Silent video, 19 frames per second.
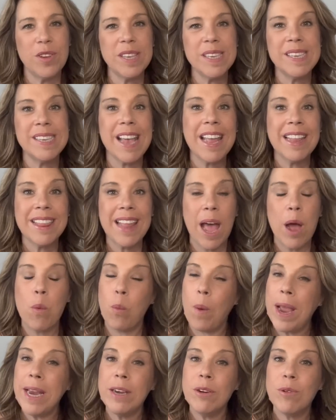set that
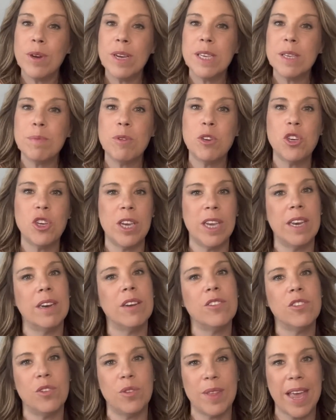white noise
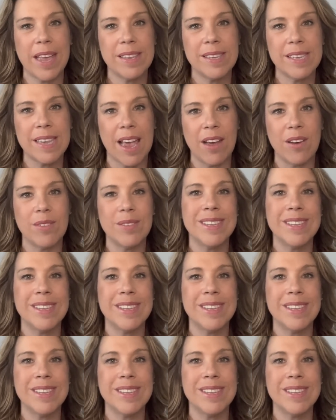machine to that sound.